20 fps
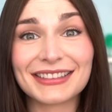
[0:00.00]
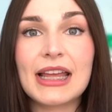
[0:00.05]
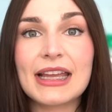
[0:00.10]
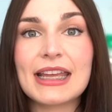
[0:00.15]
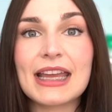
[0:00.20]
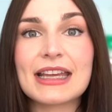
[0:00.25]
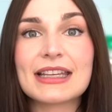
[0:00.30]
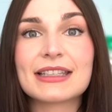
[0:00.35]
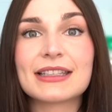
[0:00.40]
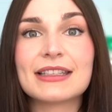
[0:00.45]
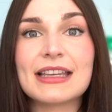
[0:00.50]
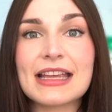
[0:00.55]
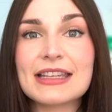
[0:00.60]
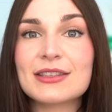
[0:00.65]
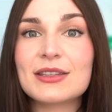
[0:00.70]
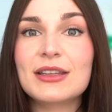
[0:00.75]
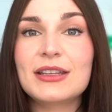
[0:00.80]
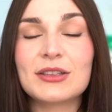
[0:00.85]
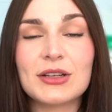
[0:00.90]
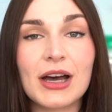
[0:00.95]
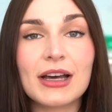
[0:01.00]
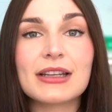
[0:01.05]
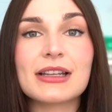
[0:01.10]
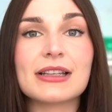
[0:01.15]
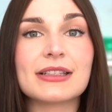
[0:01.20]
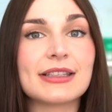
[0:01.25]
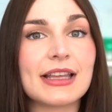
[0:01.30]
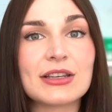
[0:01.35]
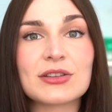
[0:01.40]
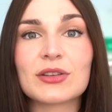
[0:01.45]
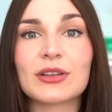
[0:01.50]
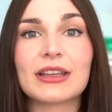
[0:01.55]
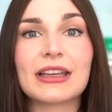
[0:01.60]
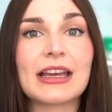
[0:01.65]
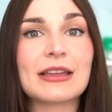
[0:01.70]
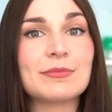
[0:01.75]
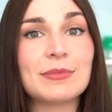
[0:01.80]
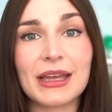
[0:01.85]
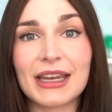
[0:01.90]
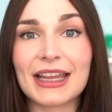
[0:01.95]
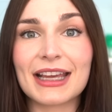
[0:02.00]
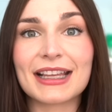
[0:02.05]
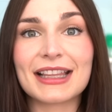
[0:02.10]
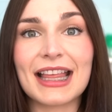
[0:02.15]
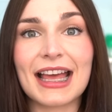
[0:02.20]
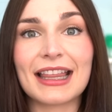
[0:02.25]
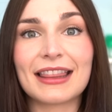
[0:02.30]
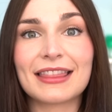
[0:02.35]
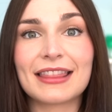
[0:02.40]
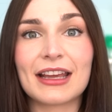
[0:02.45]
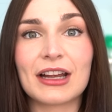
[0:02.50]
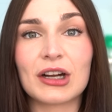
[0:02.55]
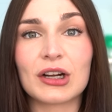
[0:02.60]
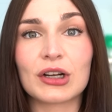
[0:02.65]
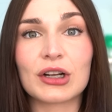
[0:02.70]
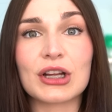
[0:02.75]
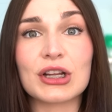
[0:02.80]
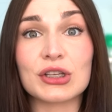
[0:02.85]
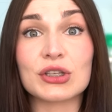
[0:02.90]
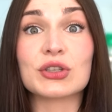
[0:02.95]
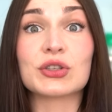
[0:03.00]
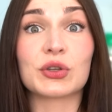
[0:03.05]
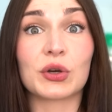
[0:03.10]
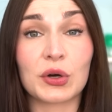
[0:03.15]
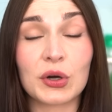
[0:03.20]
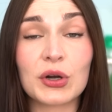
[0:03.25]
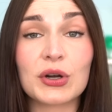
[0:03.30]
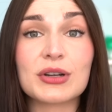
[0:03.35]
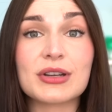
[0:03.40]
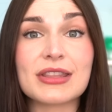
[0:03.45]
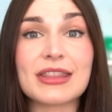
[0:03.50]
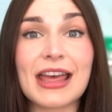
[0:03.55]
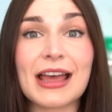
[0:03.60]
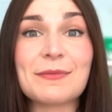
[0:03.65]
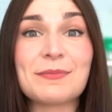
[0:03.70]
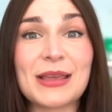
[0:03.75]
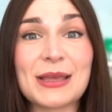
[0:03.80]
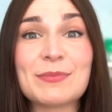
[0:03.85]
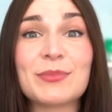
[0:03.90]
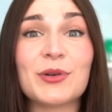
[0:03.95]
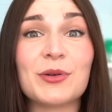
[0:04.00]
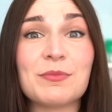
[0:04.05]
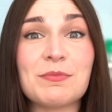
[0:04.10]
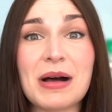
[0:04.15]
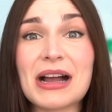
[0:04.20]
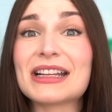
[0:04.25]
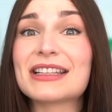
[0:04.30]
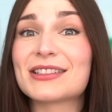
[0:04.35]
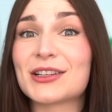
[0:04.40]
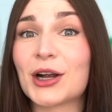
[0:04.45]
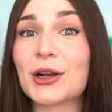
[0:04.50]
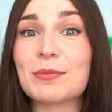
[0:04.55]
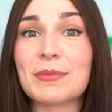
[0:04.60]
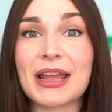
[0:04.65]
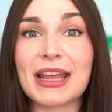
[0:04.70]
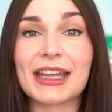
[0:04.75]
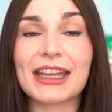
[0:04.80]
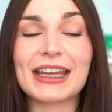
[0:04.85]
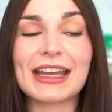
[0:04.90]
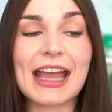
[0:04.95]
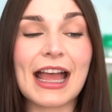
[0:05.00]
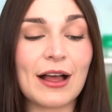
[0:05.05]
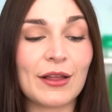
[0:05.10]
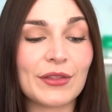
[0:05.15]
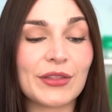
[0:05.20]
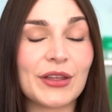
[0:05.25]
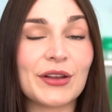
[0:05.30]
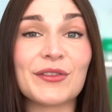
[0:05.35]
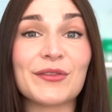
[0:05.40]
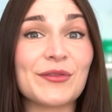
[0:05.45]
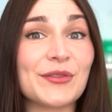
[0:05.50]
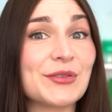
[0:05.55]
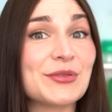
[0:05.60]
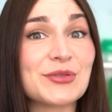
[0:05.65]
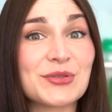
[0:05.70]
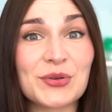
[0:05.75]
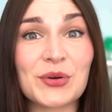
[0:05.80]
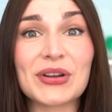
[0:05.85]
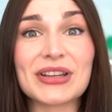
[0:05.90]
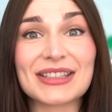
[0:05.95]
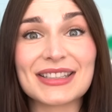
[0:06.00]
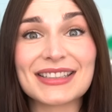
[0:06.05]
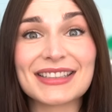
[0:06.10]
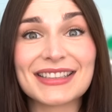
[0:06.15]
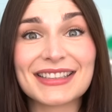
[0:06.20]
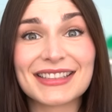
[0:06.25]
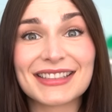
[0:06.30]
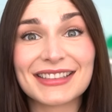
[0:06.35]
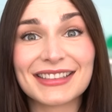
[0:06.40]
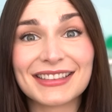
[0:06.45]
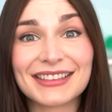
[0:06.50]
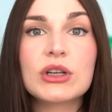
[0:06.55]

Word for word: Like, is Nestle not essentially admitting that they're concerned that people might start making healthier food choices?